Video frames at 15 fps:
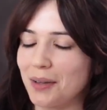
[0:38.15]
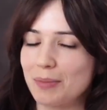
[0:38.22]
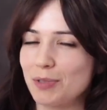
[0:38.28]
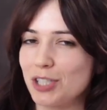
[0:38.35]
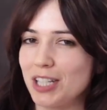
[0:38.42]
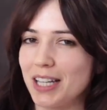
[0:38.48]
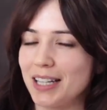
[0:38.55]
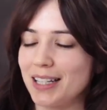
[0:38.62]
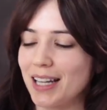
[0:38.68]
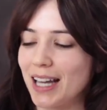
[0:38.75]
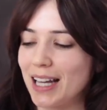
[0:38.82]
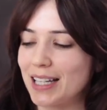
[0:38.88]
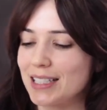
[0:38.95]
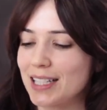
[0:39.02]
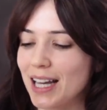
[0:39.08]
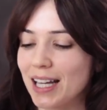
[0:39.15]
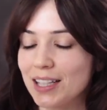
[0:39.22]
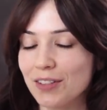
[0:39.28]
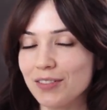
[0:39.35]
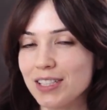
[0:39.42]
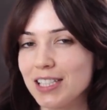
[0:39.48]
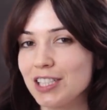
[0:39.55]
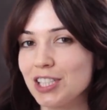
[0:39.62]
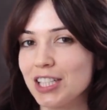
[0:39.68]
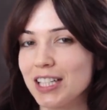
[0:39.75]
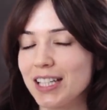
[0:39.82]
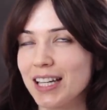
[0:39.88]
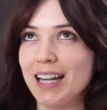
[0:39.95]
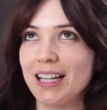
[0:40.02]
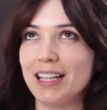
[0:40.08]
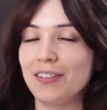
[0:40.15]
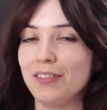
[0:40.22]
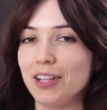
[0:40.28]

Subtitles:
I'm Sinead and I love teaching and I live